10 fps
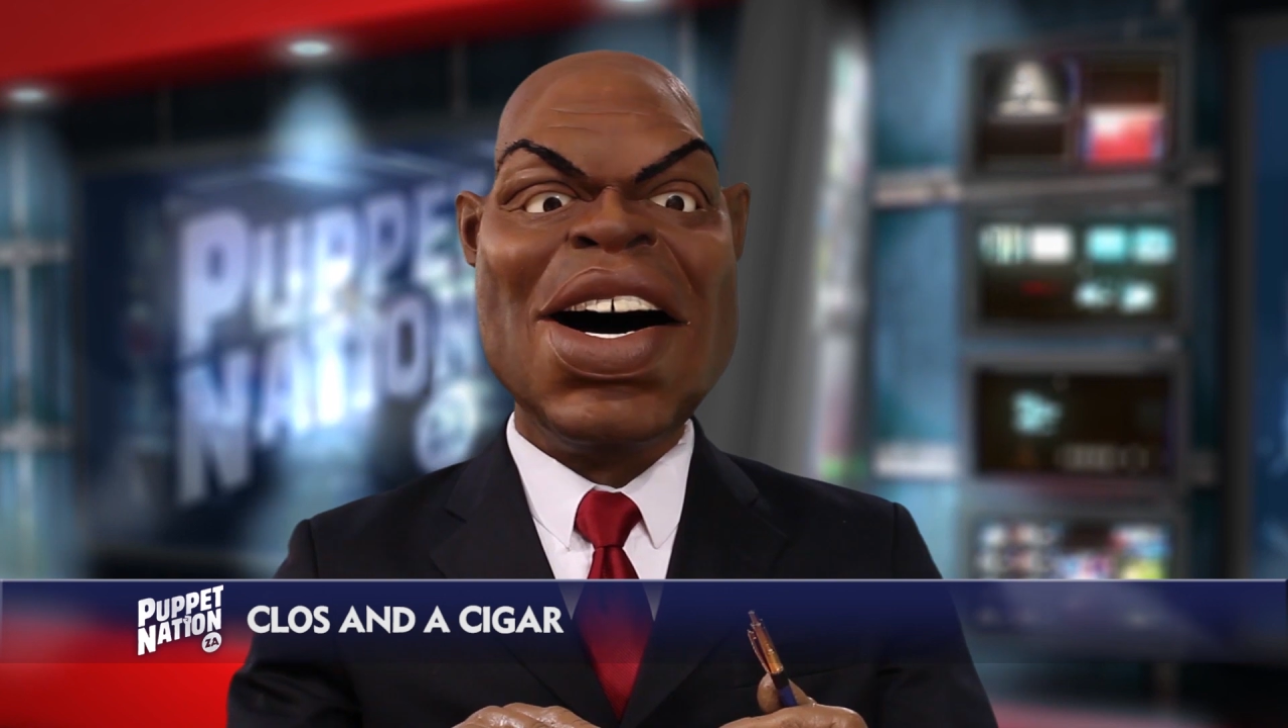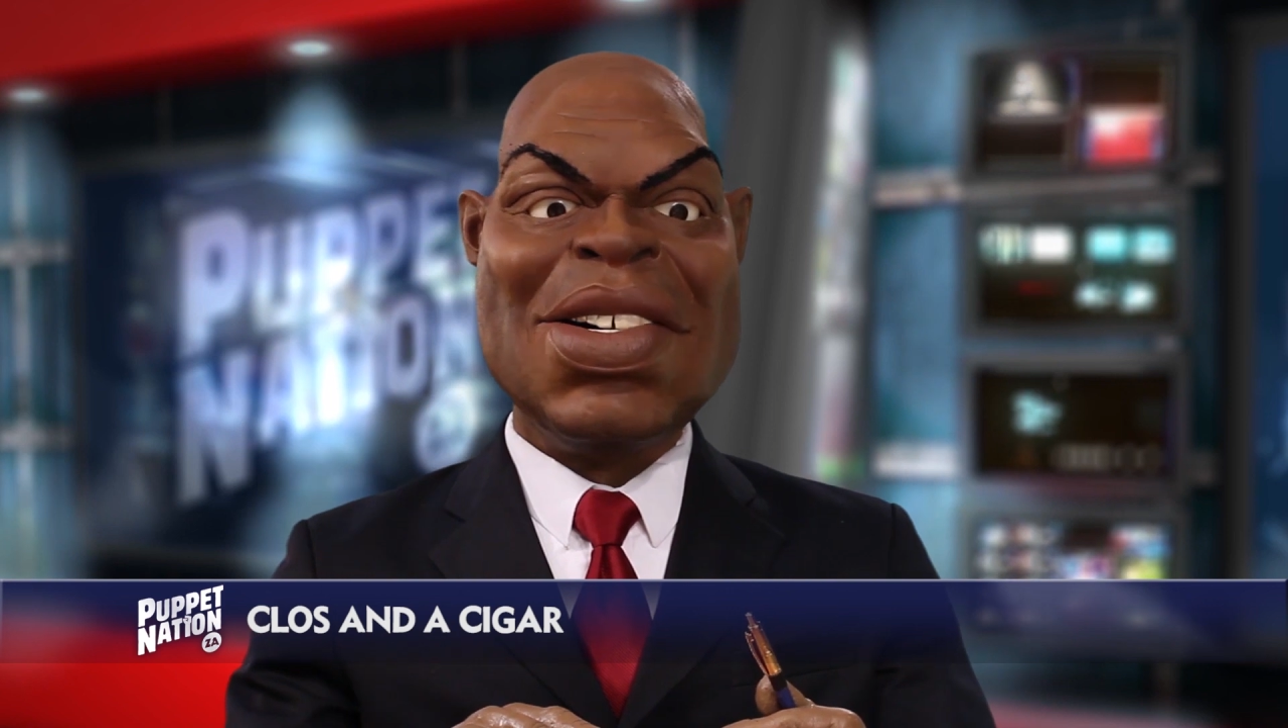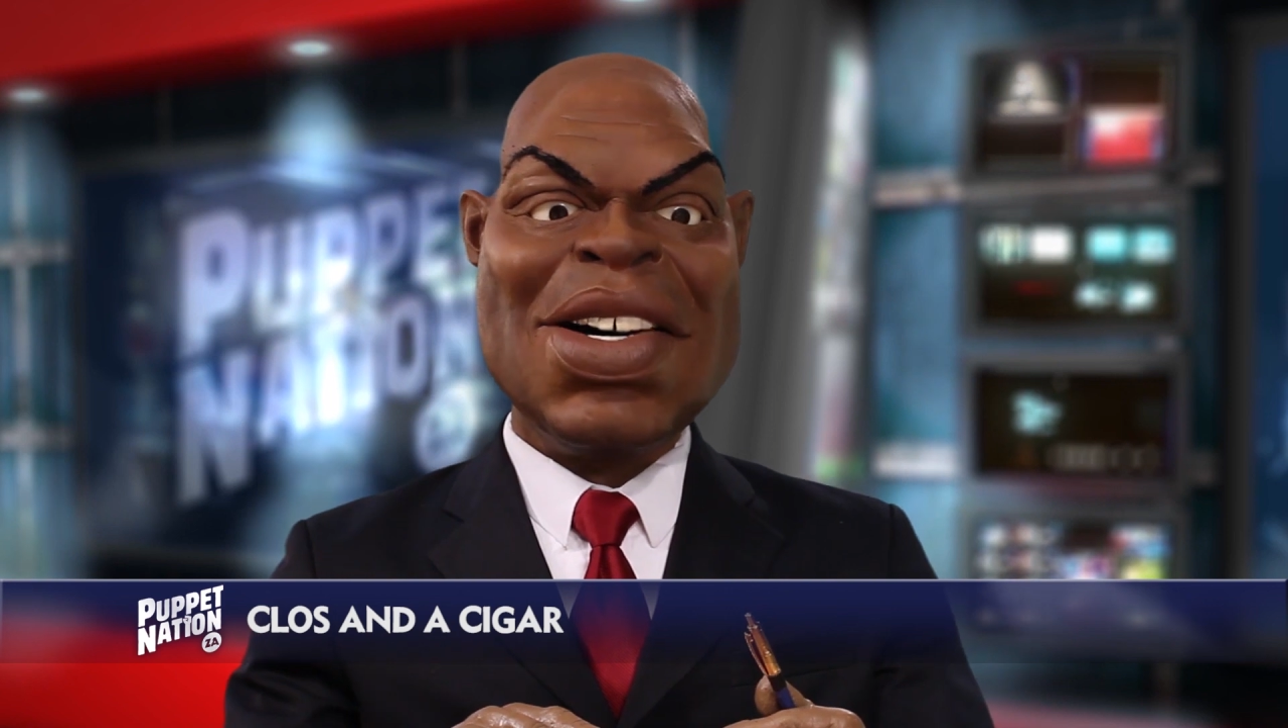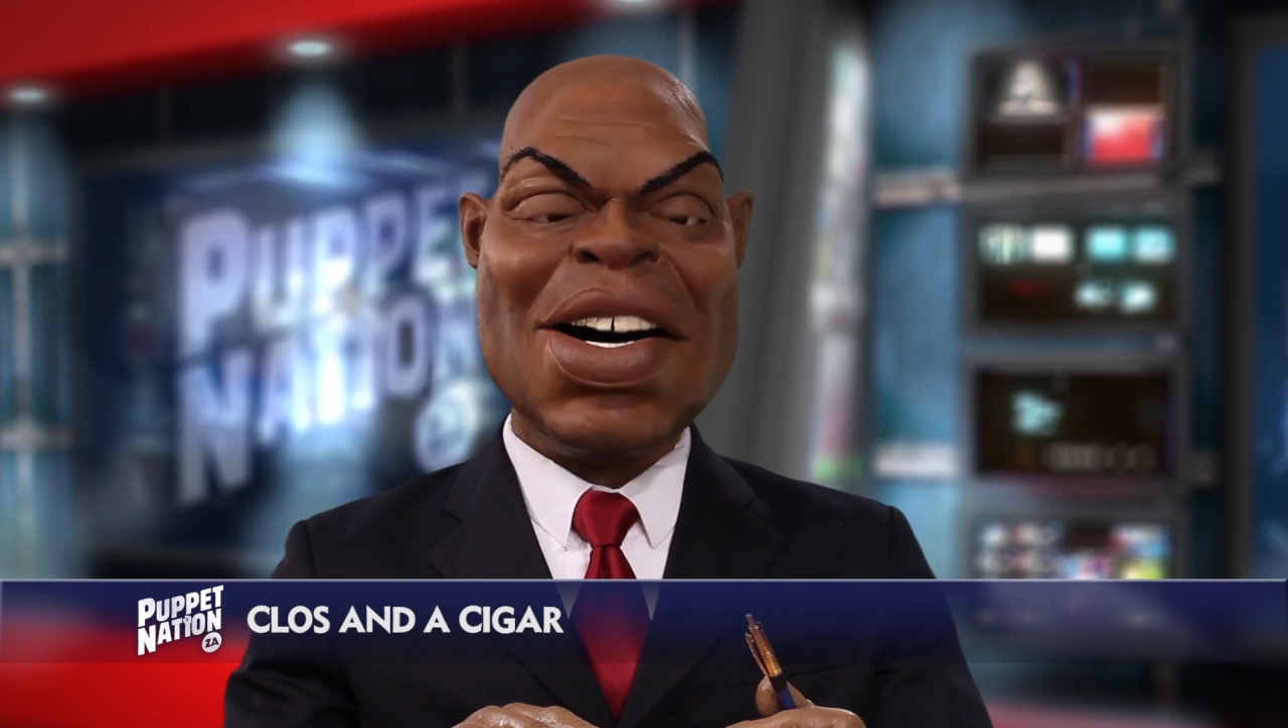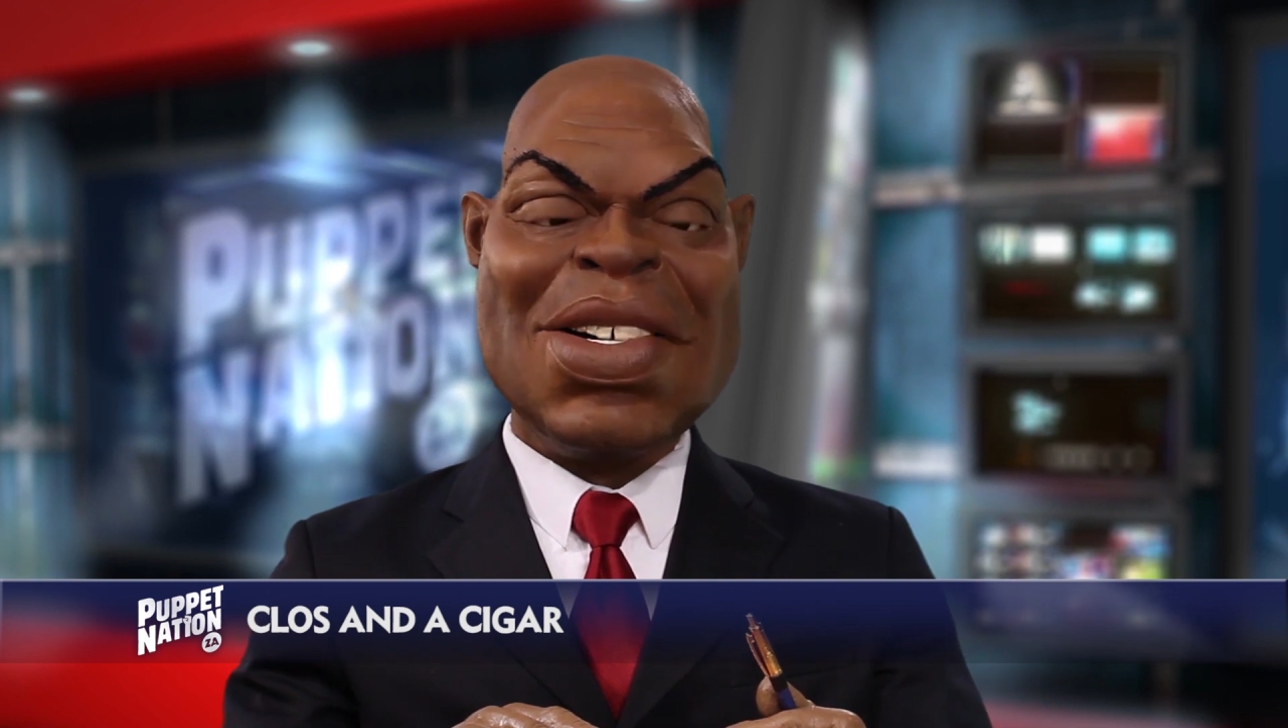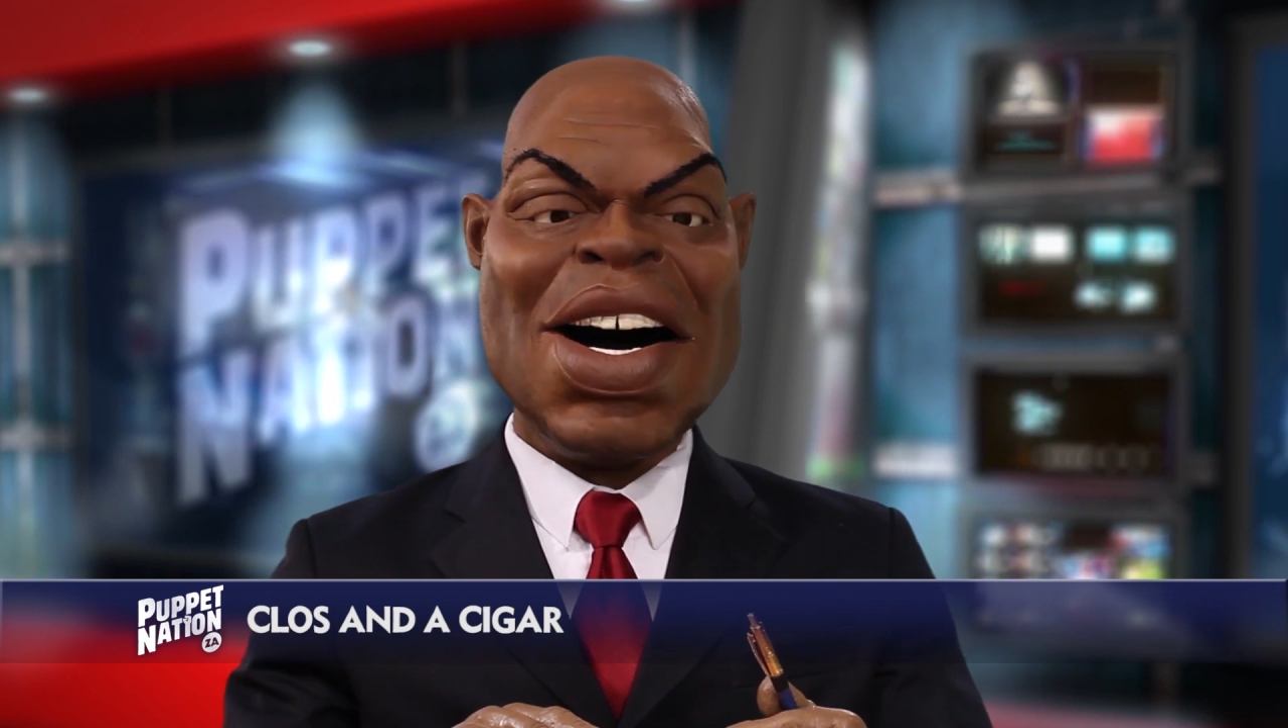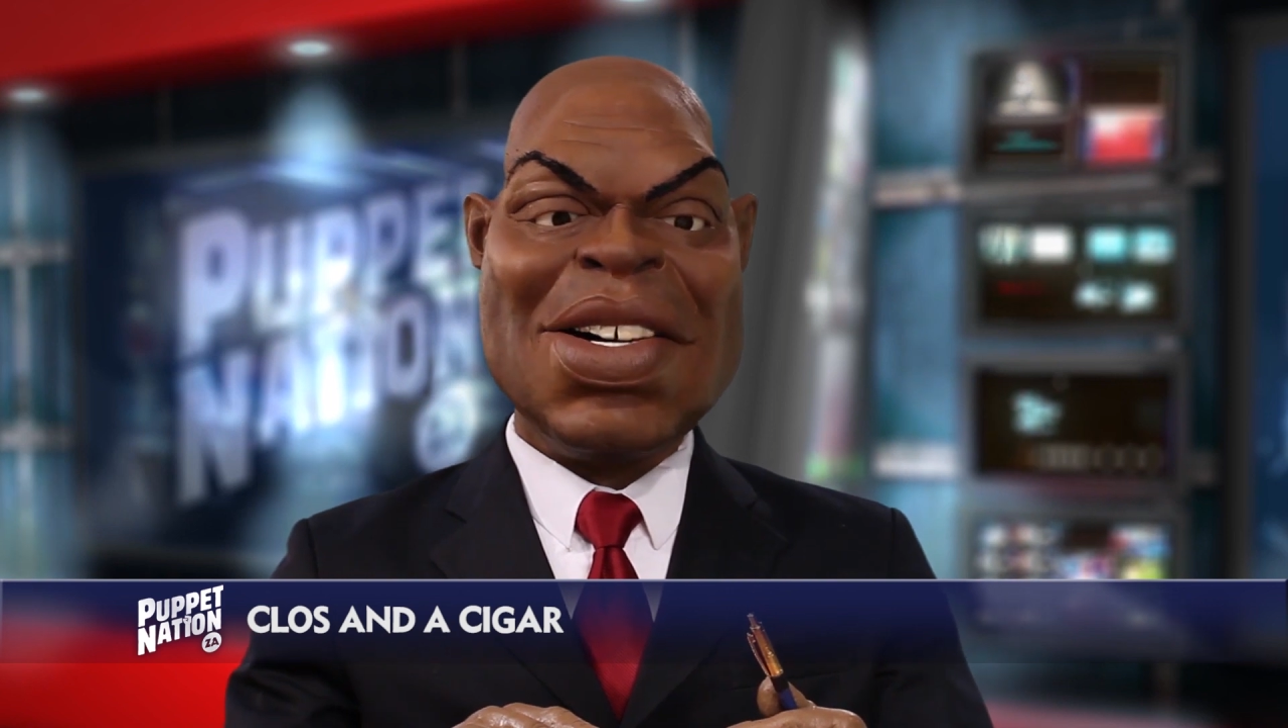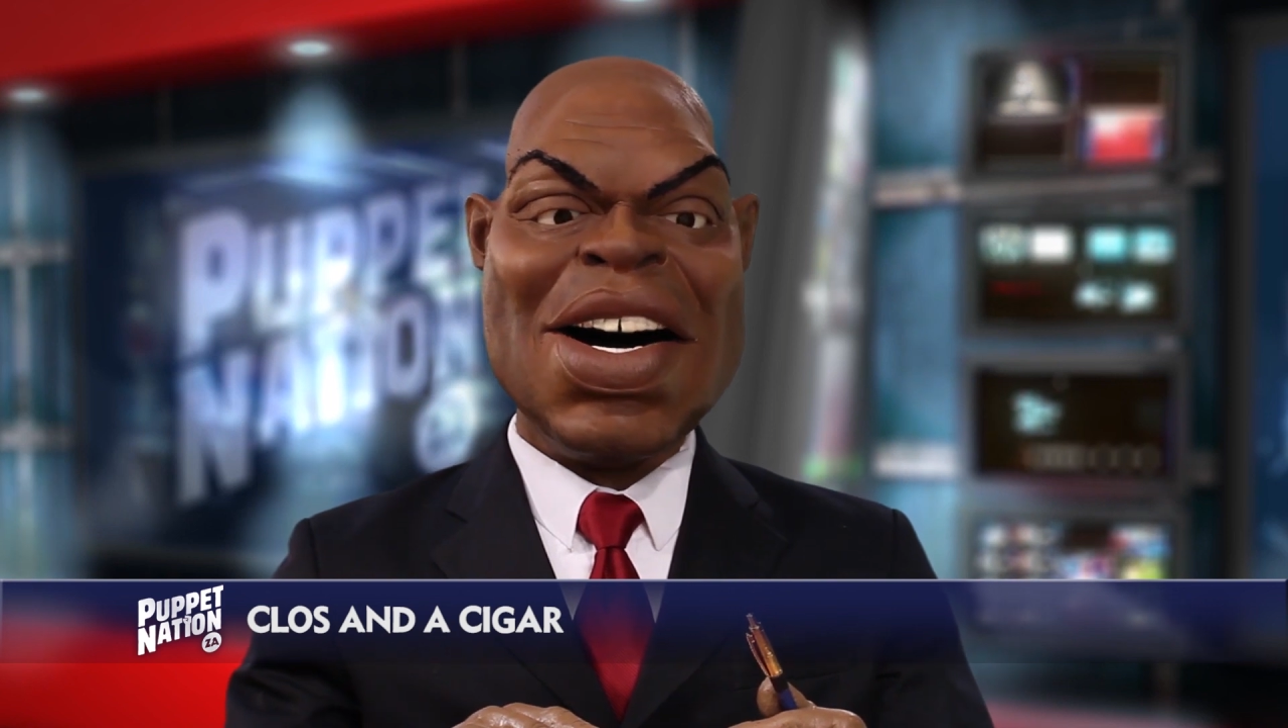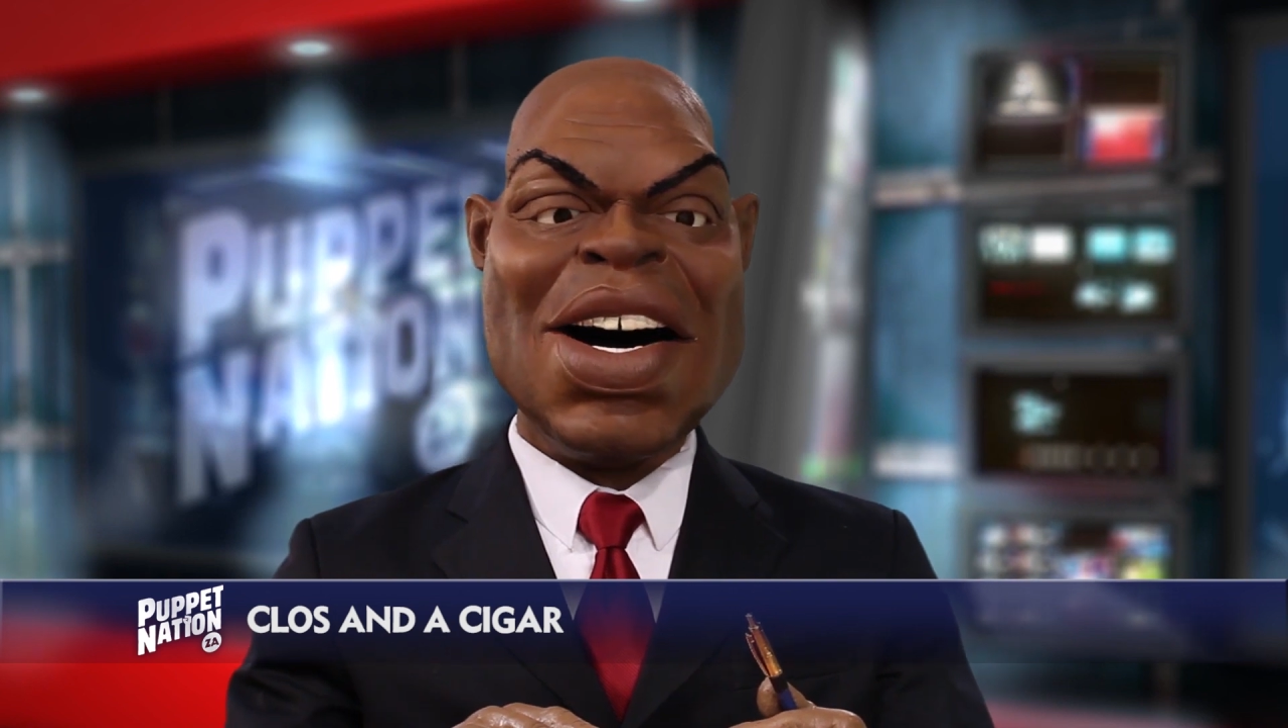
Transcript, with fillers: meter butterfly